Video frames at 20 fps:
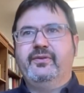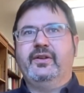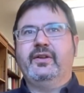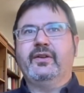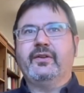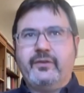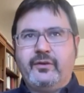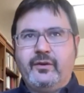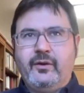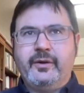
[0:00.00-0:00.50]

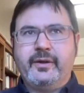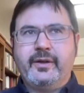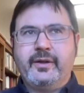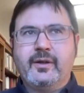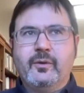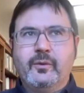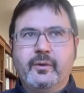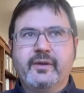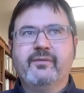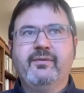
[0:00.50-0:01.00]

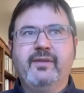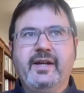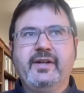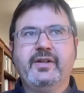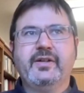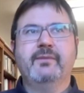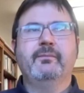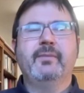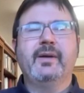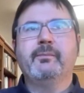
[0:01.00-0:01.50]
historical
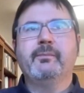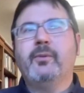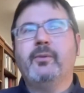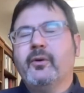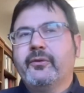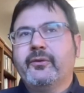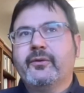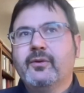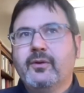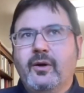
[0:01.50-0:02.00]
reflection by
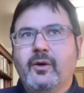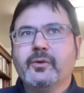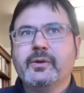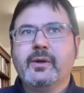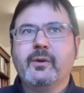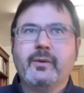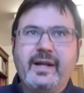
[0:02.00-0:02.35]
post-colonial